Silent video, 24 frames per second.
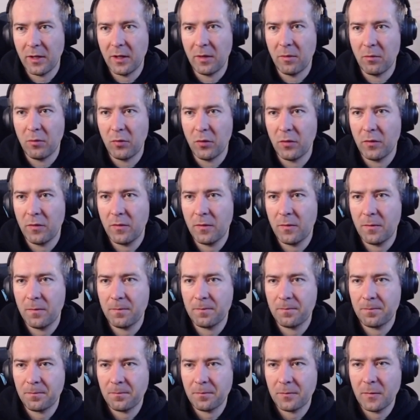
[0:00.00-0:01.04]
input?
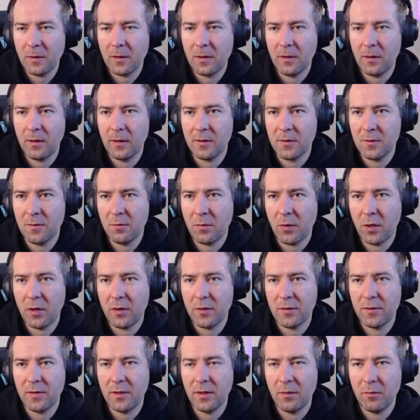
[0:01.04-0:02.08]
Let's
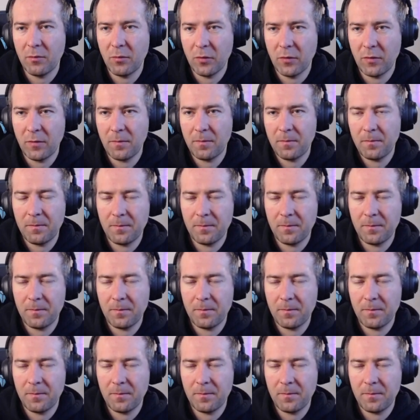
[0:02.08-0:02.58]
parse the input.